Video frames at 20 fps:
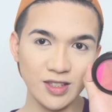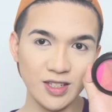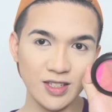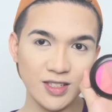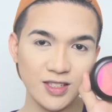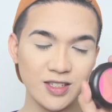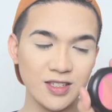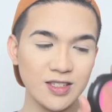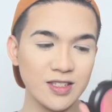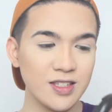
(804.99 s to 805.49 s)

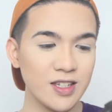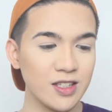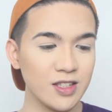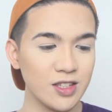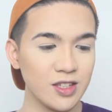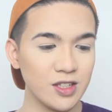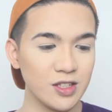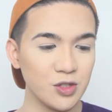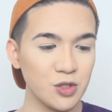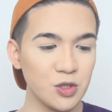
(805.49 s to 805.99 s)
This is
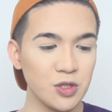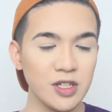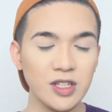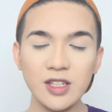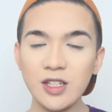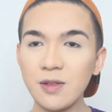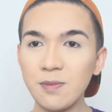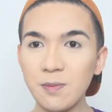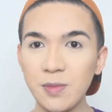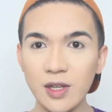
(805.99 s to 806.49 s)
a
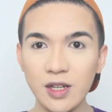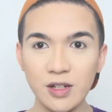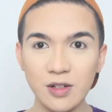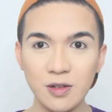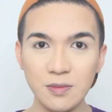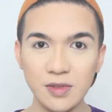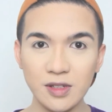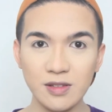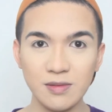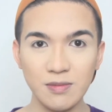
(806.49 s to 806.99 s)
3D
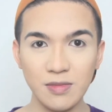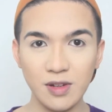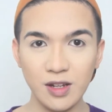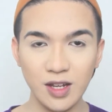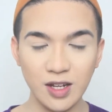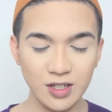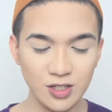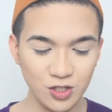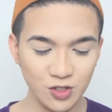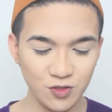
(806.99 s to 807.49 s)
pyramid
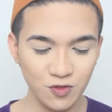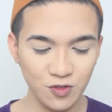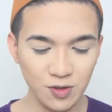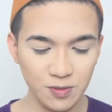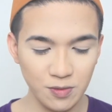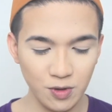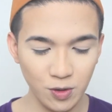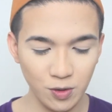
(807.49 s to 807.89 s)
blush from